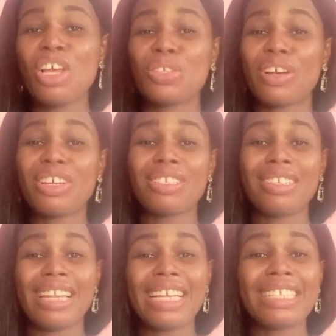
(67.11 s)
So you're going to
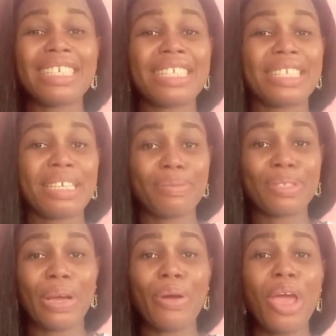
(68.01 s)
learn the
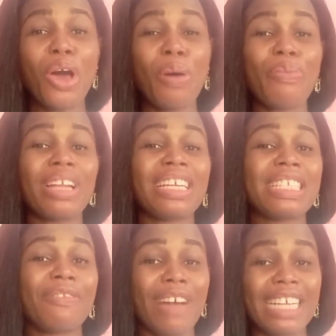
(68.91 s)
tips that will help you
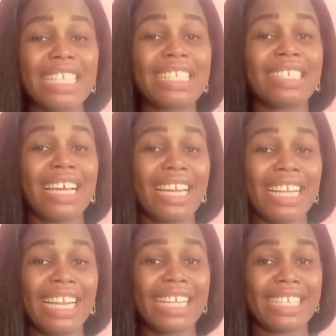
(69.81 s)
identify the
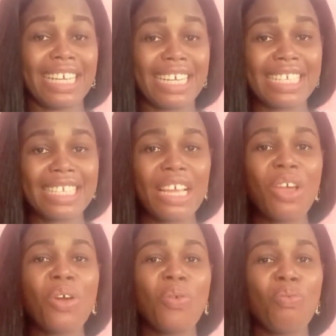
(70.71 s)
silent letters
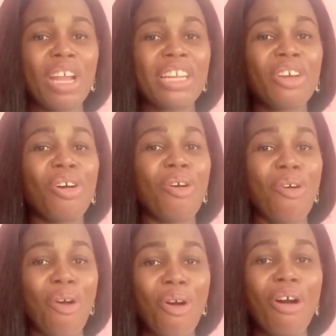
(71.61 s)
when they
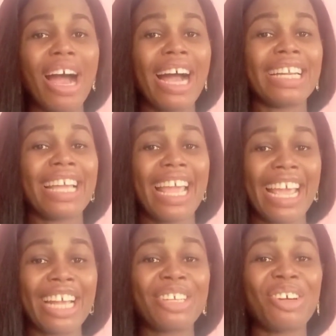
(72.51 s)
occur at the
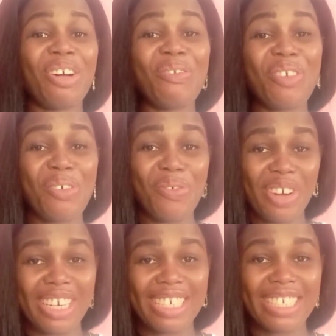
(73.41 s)
end of a
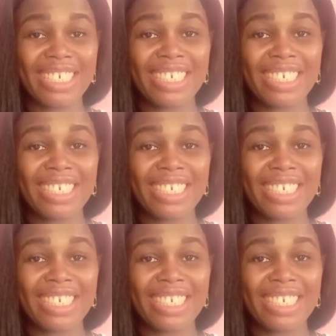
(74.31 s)
word.